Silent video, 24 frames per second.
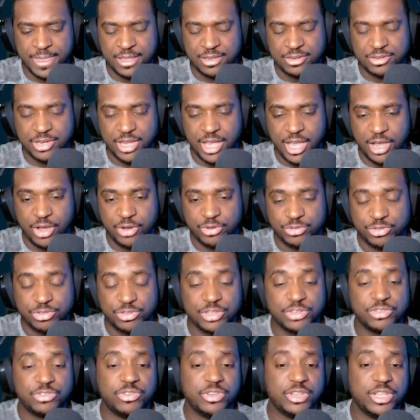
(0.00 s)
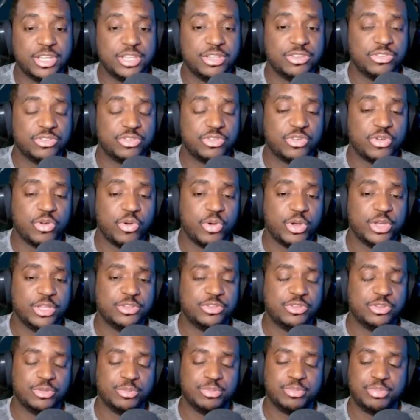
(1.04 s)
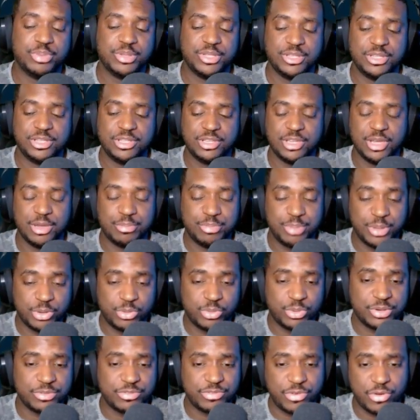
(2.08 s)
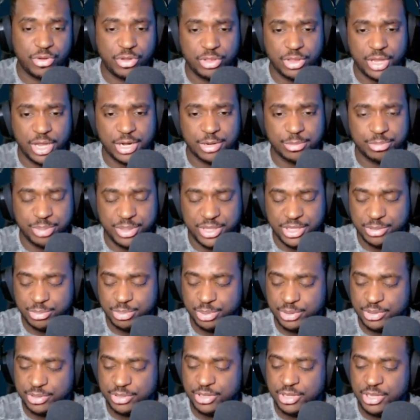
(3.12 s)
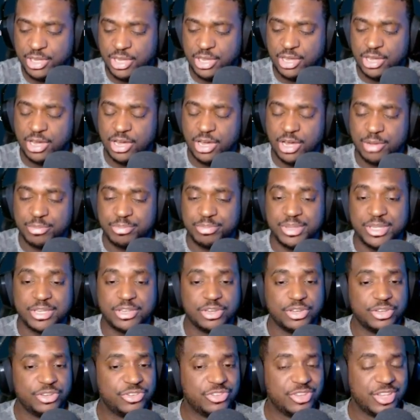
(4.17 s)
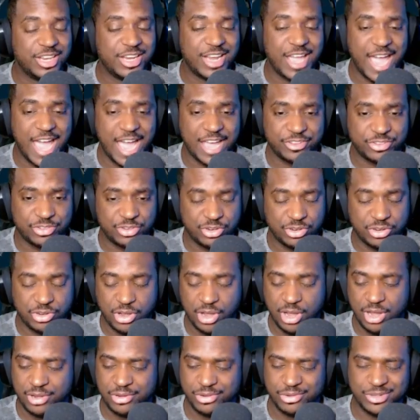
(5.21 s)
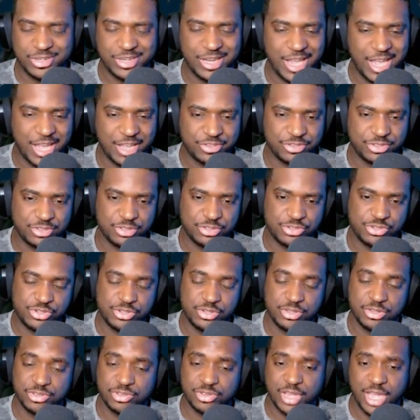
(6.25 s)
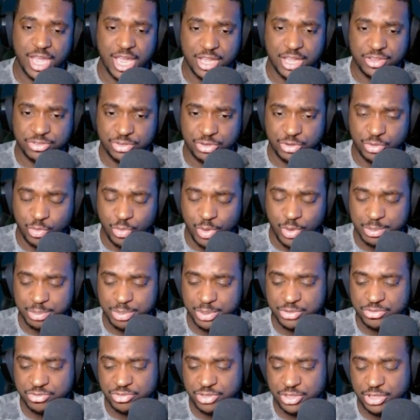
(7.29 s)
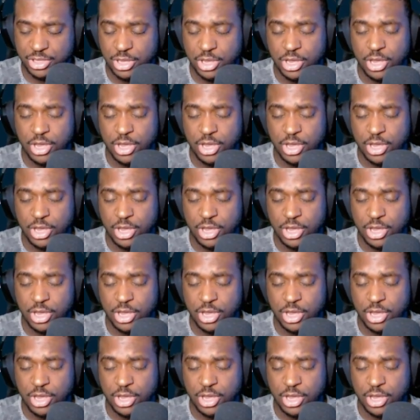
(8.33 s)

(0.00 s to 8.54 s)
Now, this is going to be a big one for a lot of people because it has good cargo, it has good shields, it has good weaponry.